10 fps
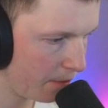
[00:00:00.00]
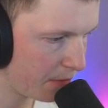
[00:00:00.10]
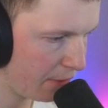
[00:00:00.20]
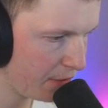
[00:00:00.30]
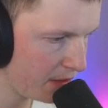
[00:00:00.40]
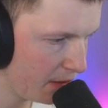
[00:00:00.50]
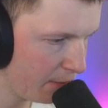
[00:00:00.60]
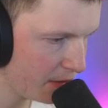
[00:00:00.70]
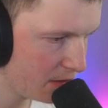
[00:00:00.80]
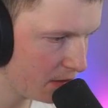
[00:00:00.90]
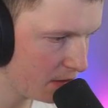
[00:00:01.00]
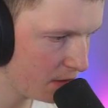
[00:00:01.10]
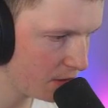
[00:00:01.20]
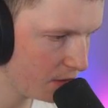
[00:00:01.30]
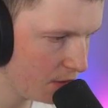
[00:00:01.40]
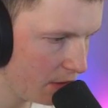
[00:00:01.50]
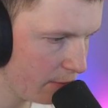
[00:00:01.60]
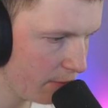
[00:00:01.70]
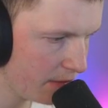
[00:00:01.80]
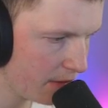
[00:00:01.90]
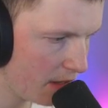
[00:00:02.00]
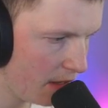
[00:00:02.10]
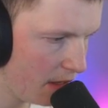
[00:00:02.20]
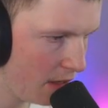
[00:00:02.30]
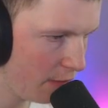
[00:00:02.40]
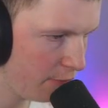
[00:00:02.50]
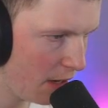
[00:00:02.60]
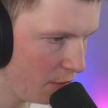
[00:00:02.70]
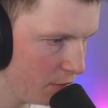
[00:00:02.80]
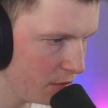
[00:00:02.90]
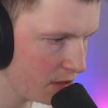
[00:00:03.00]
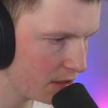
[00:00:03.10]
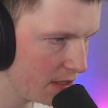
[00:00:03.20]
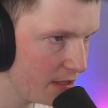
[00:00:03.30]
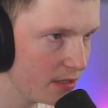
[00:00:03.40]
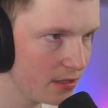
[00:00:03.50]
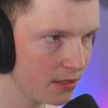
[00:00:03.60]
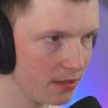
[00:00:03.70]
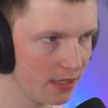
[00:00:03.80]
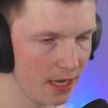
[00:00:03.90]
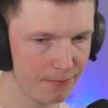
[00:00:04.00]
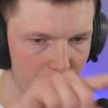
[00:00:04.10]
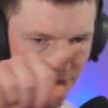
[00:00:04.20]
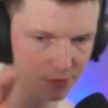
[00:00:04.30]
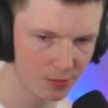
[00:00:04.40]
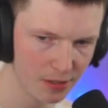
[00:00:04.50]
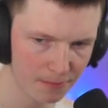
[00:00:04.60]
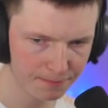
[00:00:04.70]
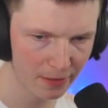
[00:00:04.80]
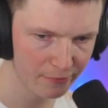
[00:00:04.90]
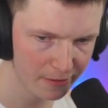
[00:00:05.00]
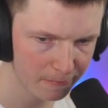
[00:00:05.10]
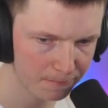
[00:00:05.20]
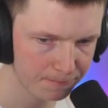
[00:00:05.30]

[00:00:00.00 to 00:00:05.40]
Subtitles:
I think did they do around the airport as well, I think.